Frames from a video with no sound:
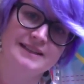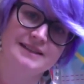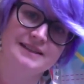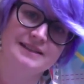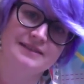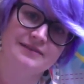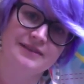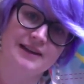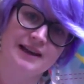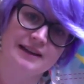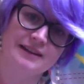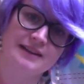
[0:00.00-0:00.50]
the
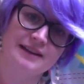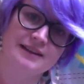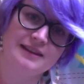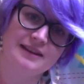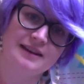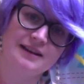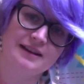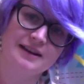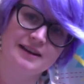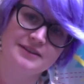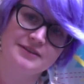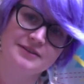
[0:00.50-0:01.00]
fact that the
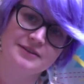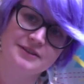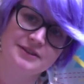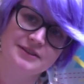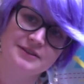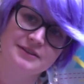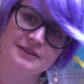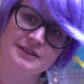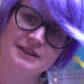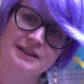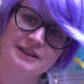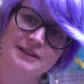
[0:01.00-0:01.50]
eyes are still
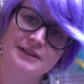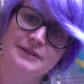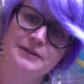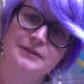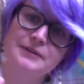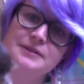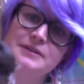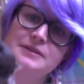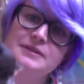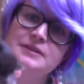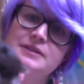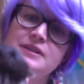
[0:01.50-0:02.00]

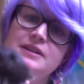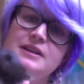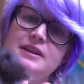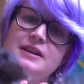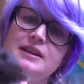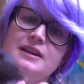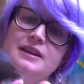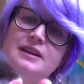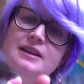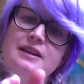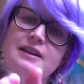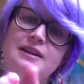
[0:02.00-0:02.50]
closed,
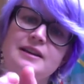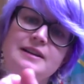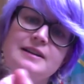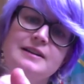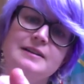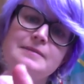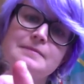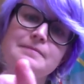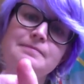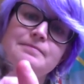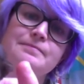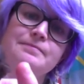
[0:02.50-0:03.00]

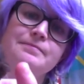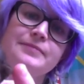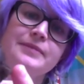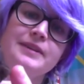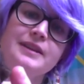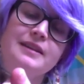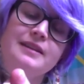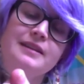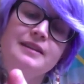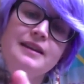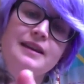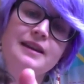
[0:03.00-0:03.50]

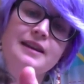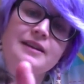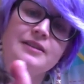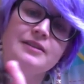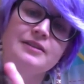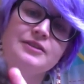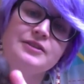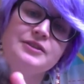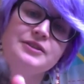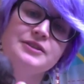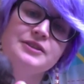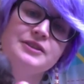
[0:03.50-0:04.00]
the
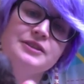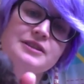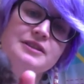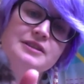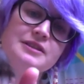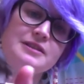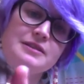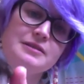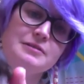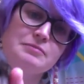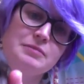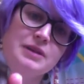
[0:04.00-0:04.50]

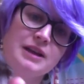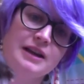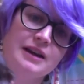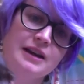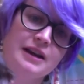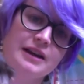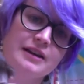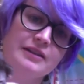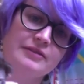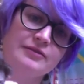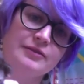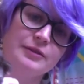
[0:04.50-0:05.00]
ears being
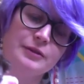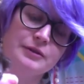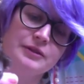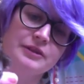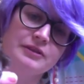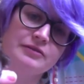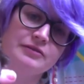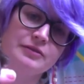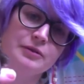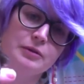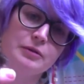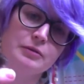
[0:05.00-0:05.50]
kind of folded
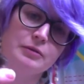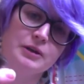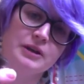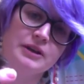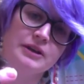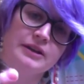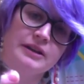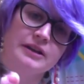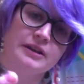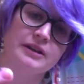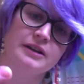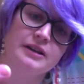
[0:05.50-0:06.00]
forward,
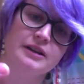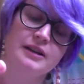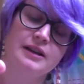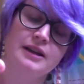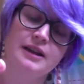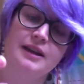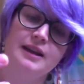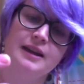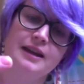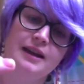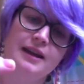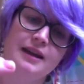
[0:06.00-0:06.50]

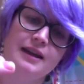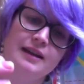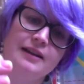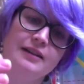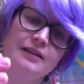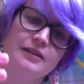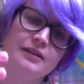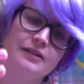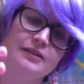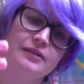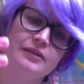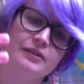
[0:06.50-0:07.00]
and
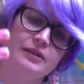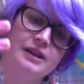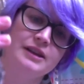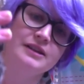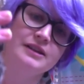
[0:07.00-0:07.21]
also he